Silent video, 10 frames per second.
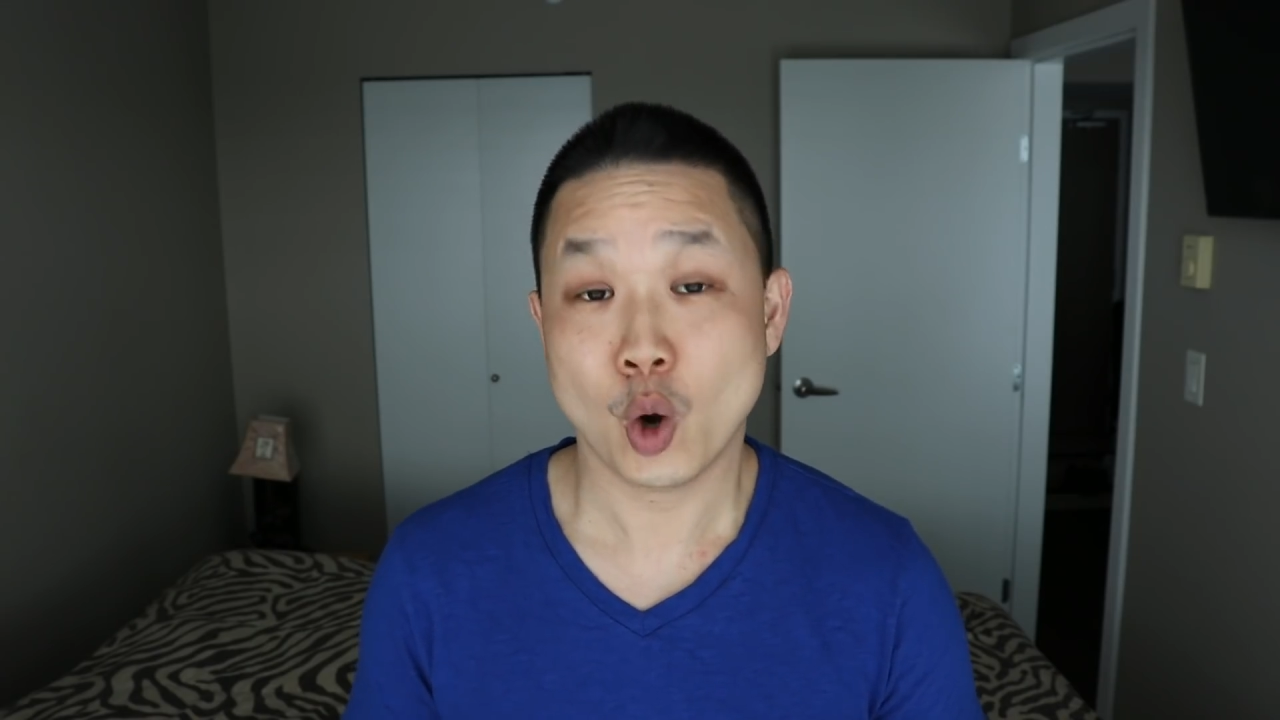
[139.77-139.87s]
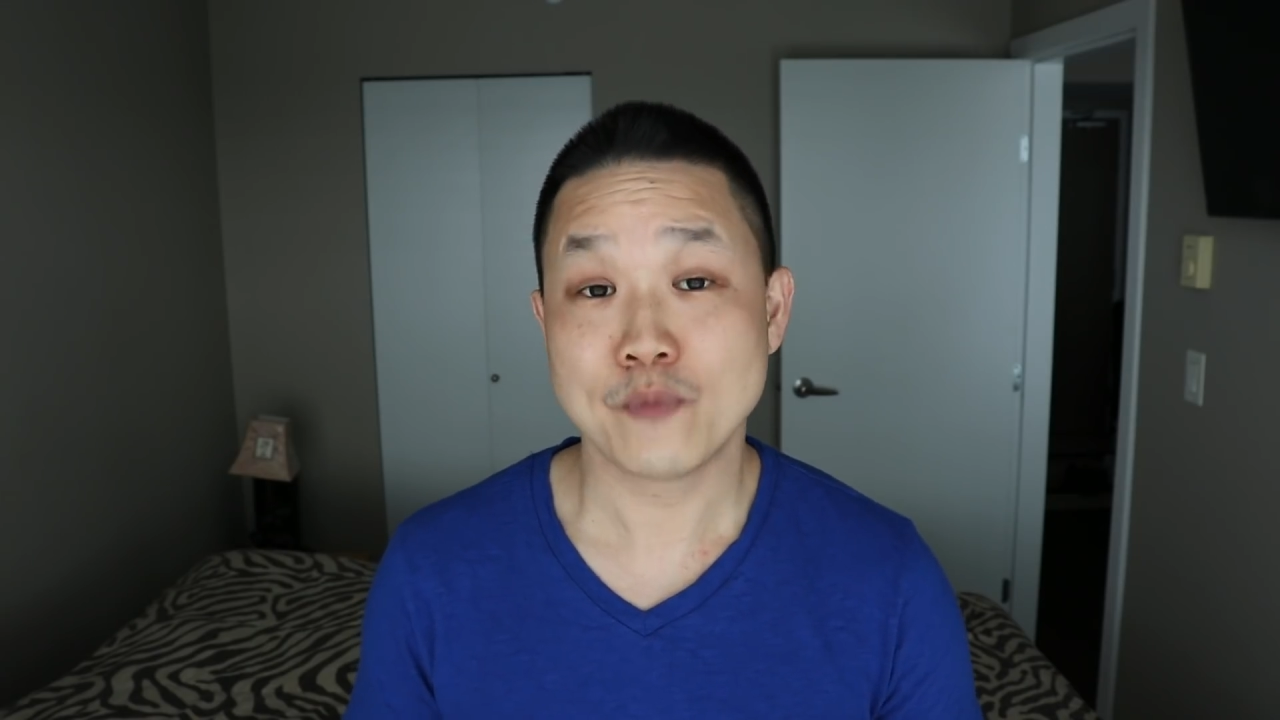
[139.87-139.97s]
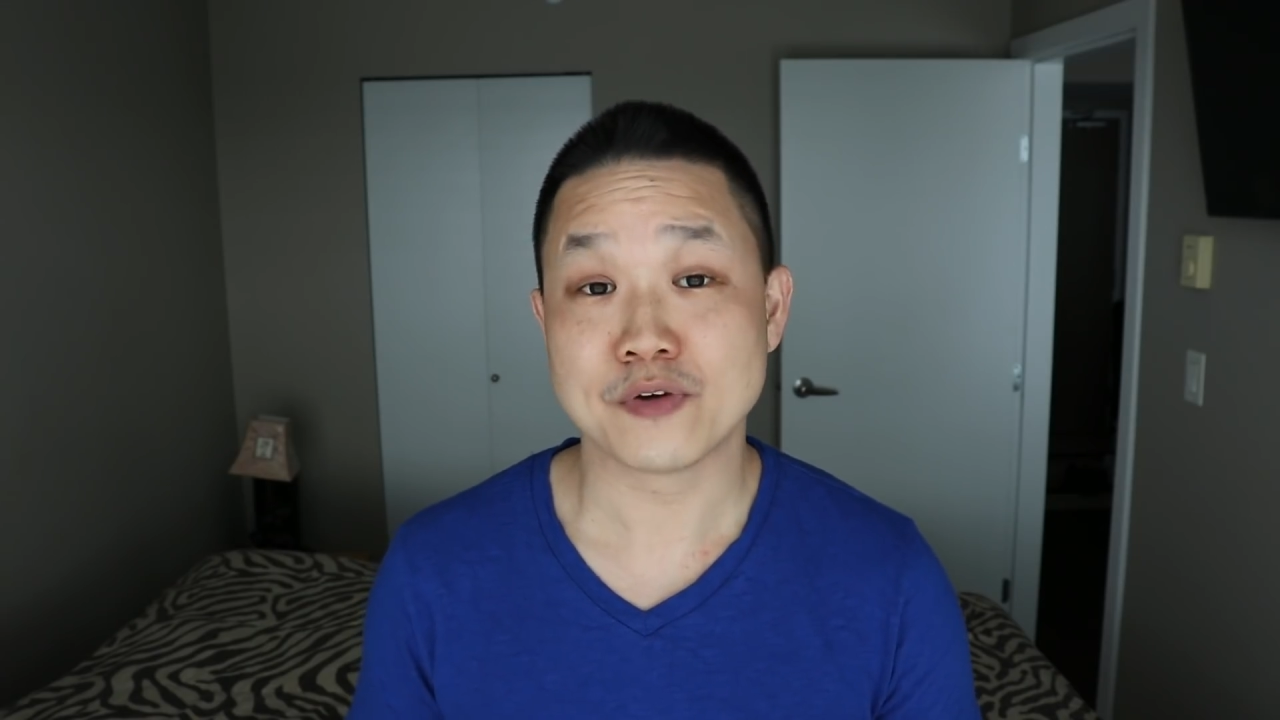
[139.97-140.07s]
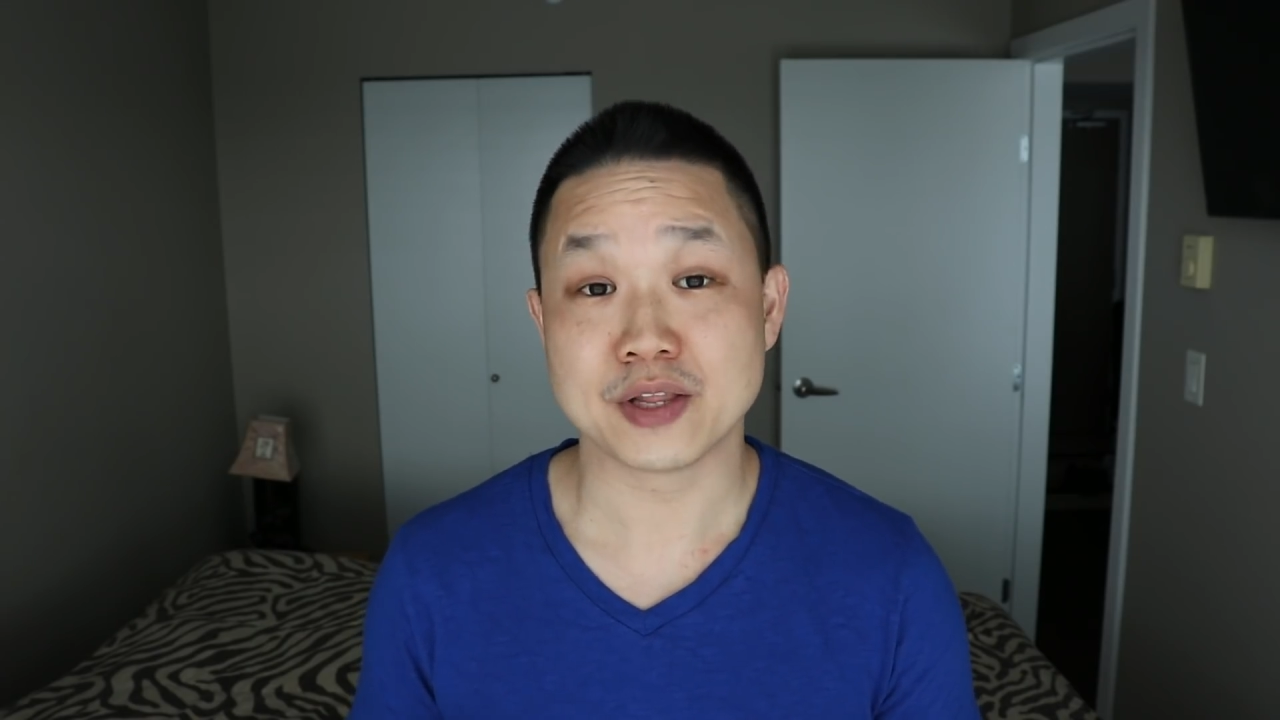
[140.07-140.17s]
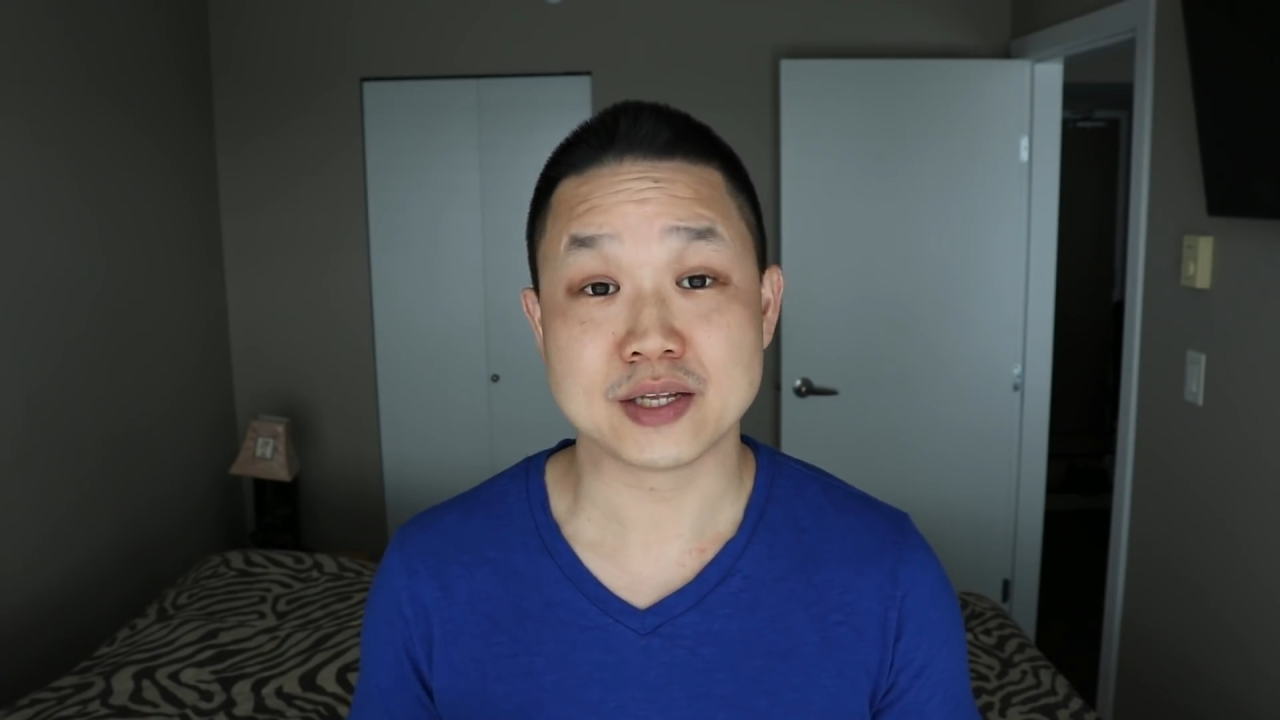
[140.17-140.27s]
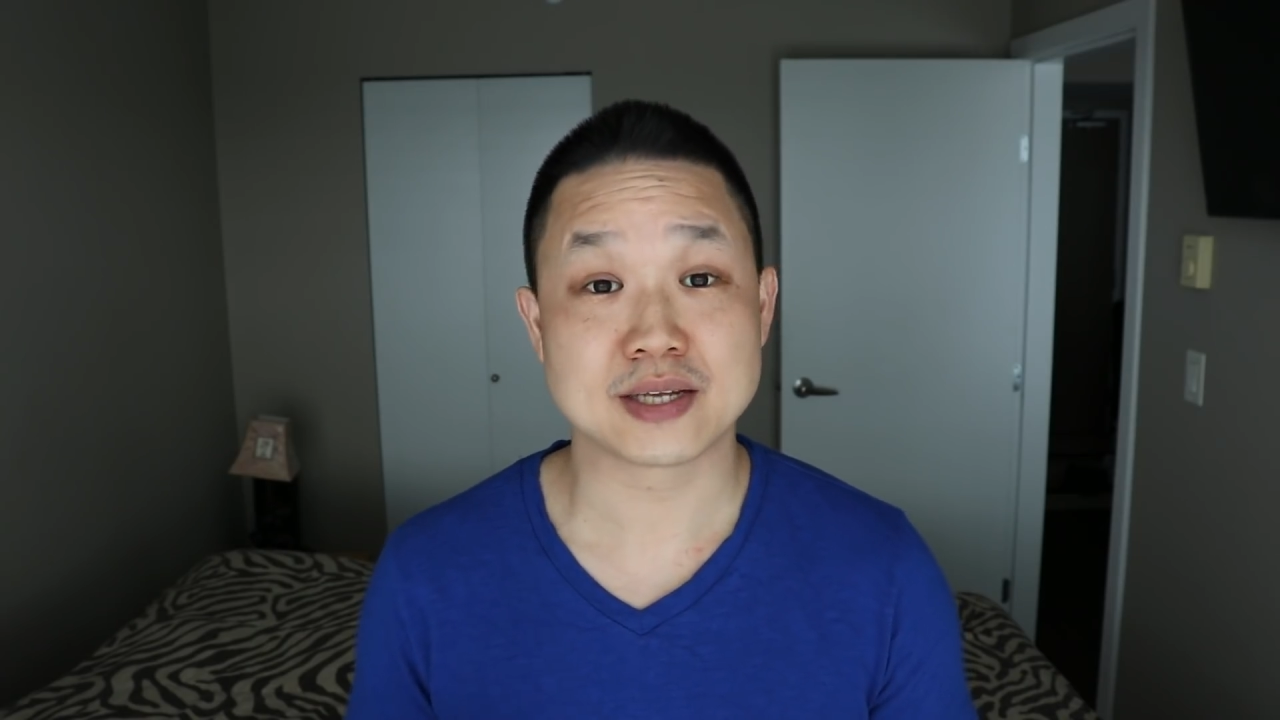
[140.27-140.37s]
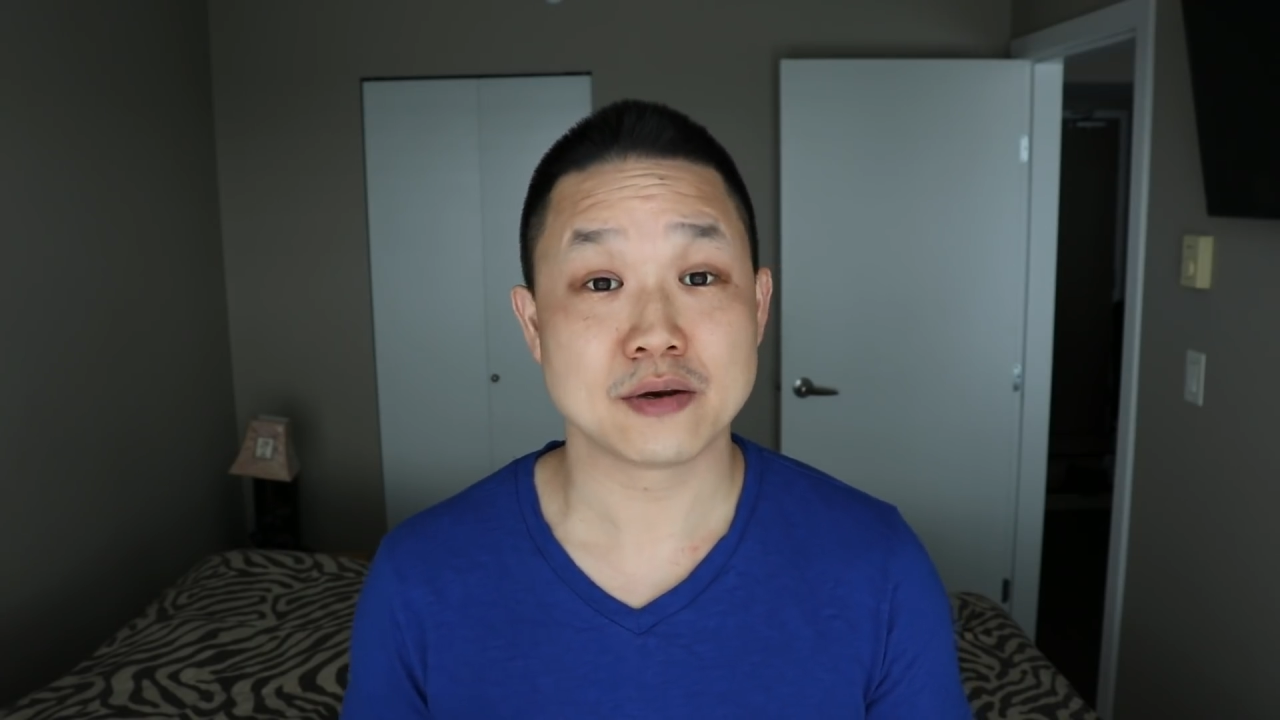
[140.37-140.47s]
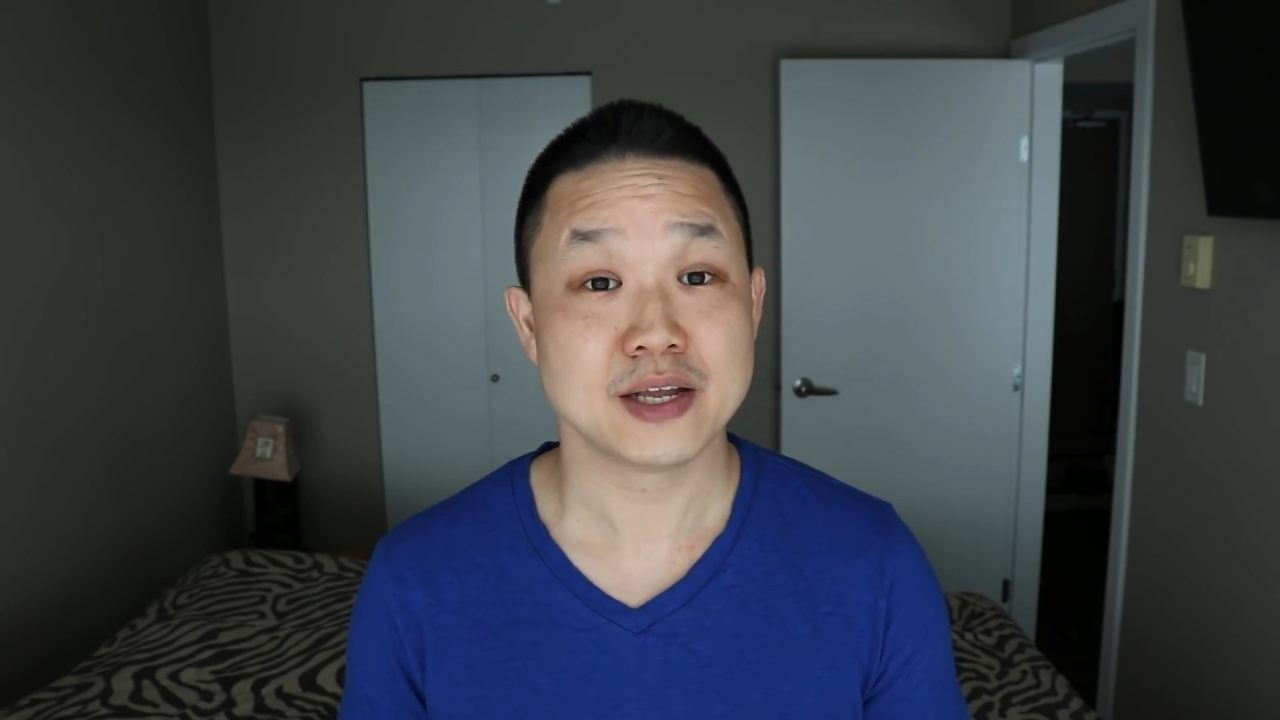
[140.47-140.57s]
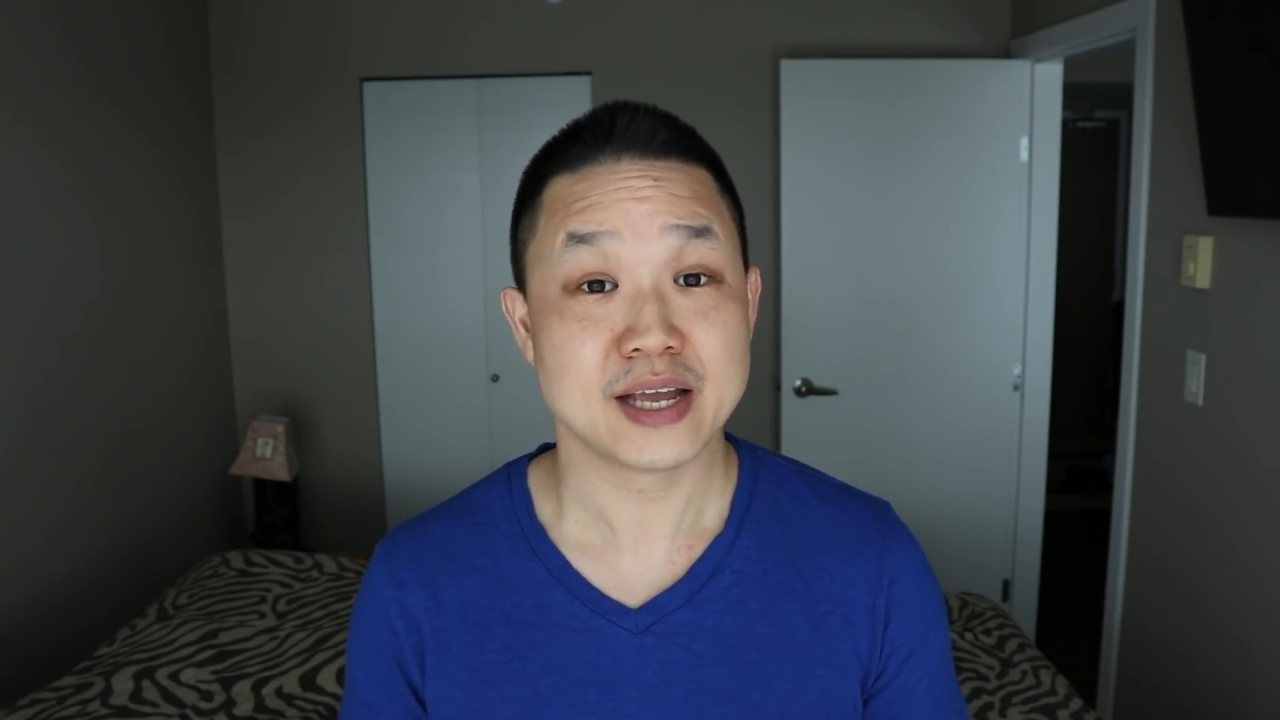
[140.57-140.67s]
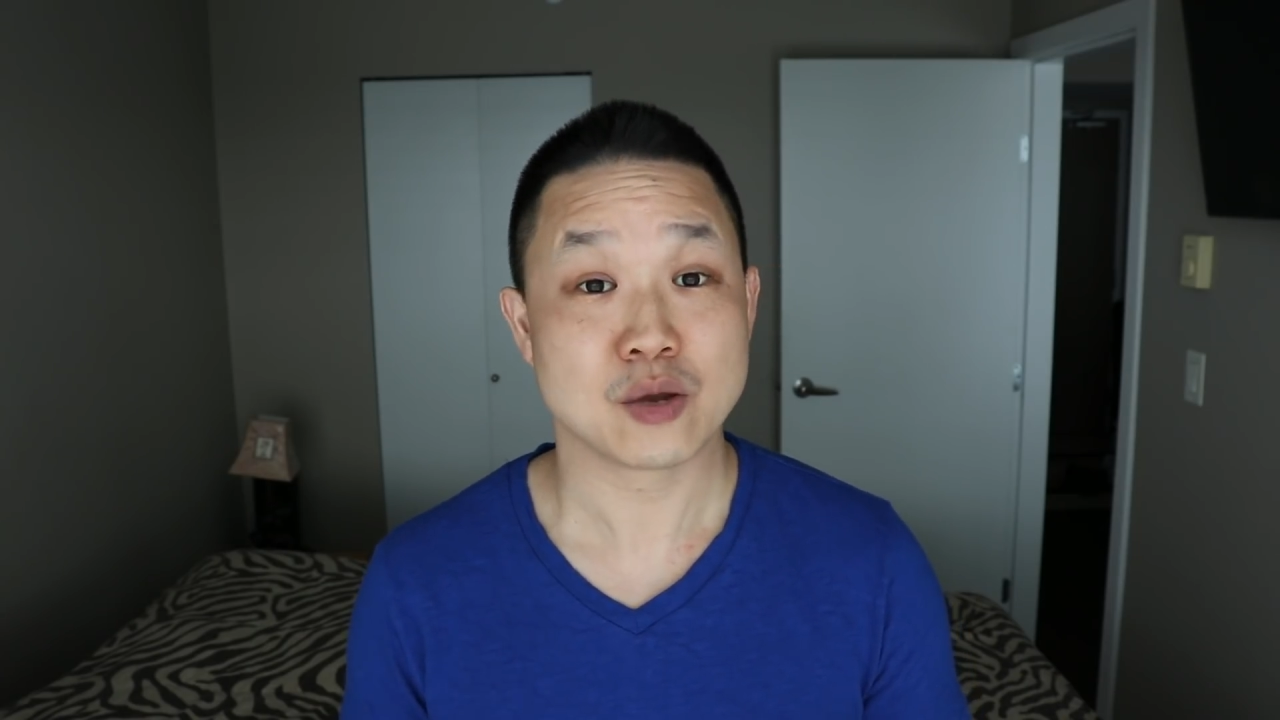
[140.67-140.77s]
hopefully
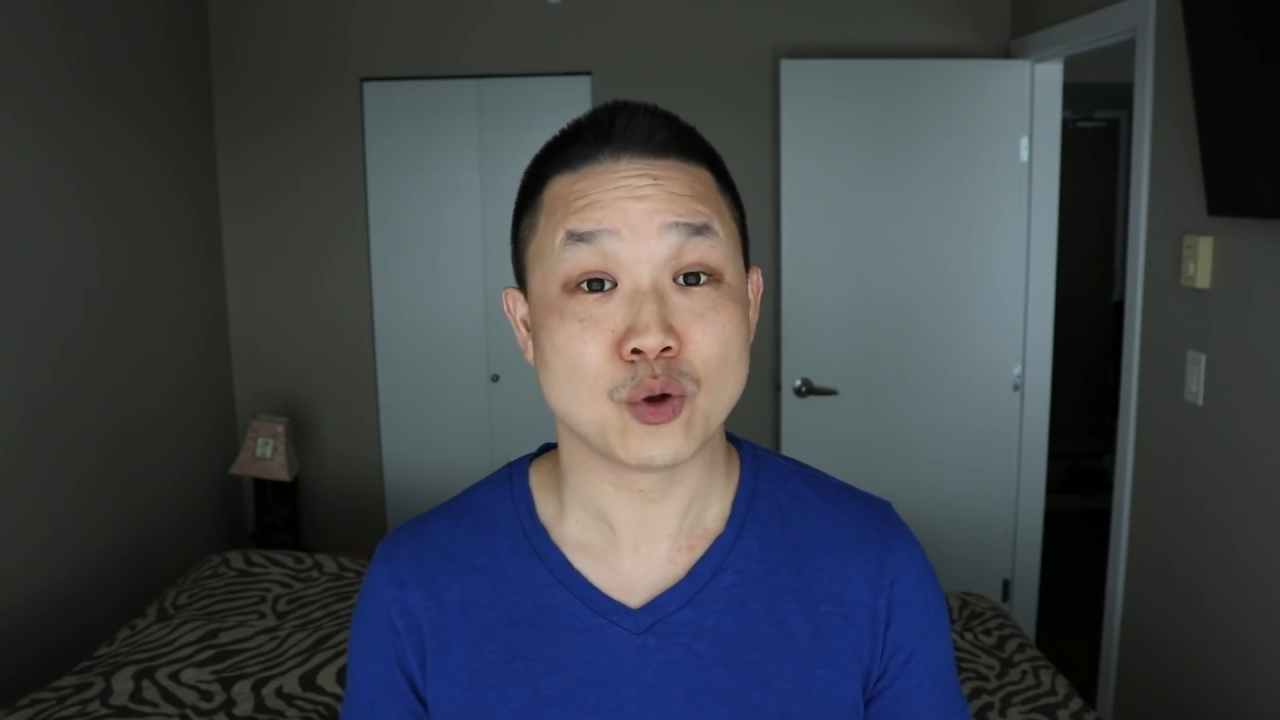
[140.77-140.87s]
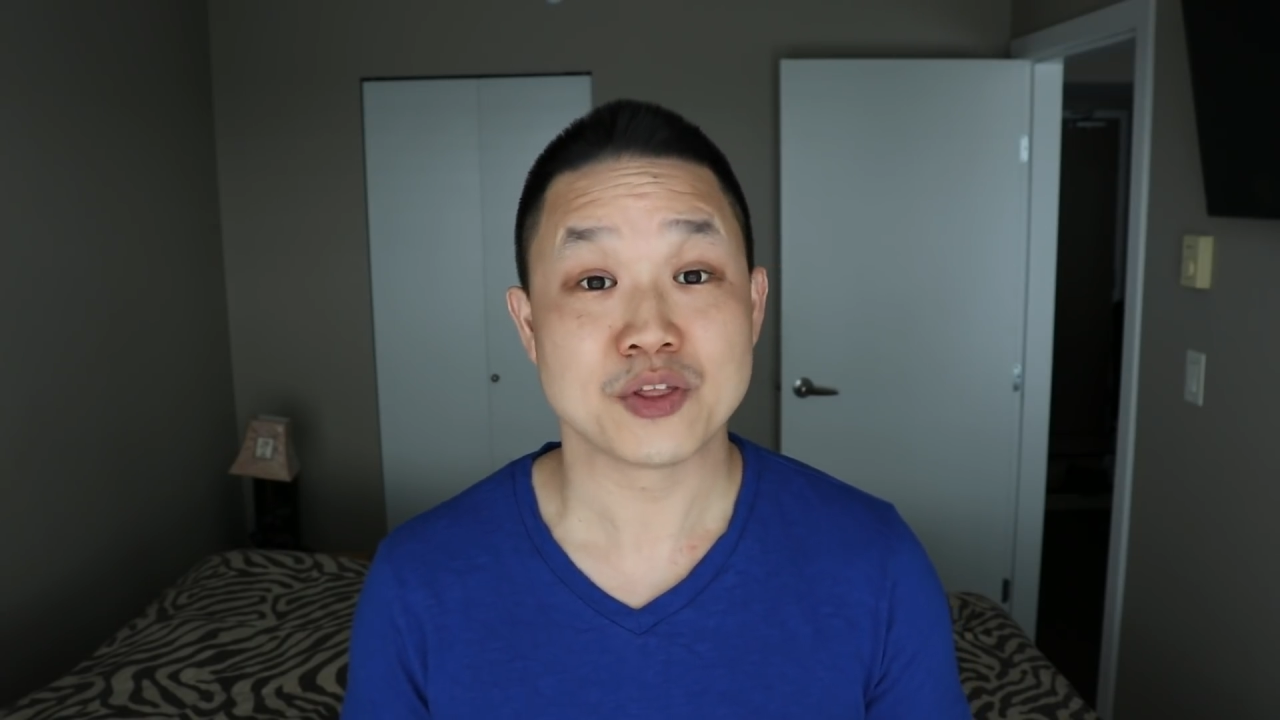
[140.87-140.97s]
Zhao Liying